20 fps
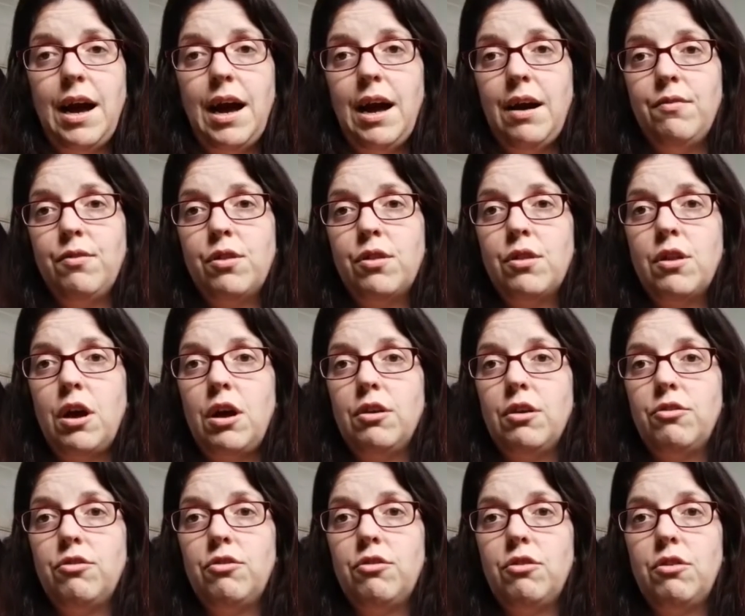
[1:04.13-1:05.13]
have
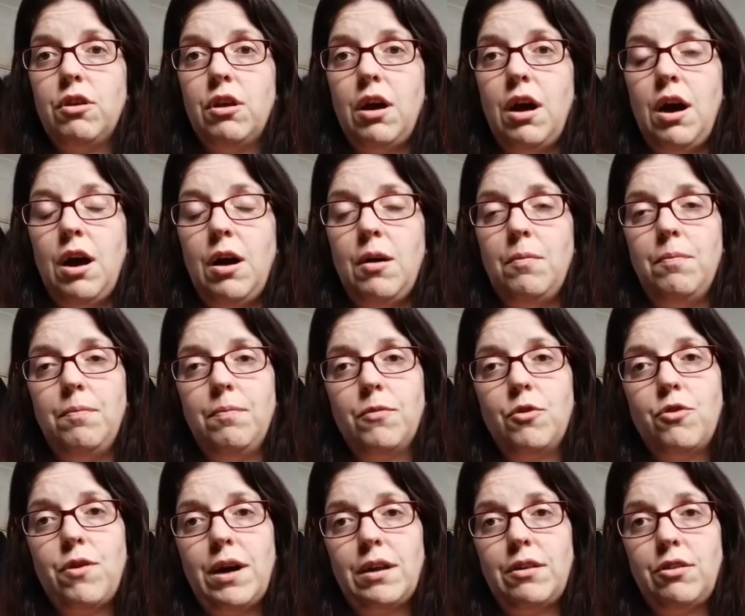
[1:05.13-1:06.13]
such
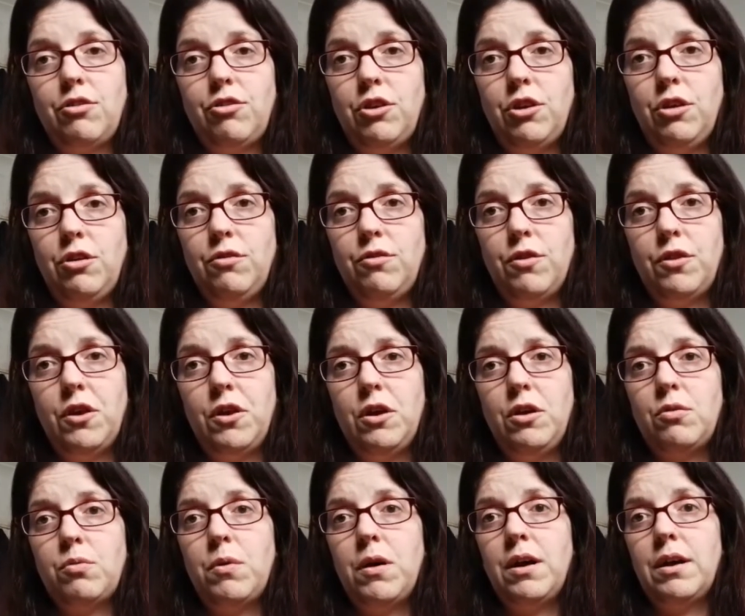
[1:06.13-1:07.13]
gratitude for
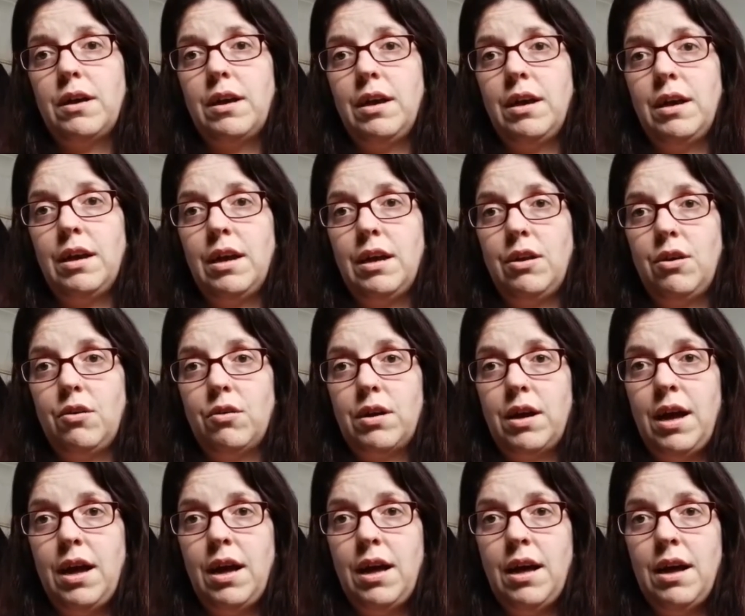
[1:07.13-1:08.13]
those working in our
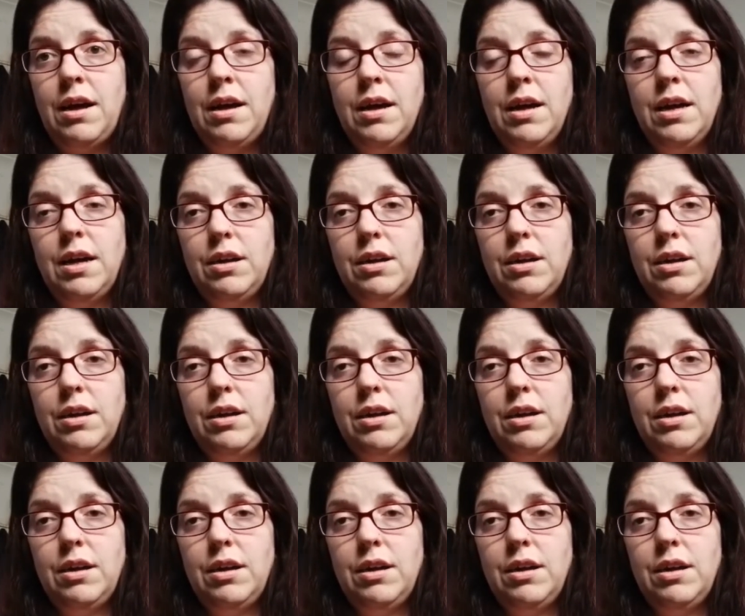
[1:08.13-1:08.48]
care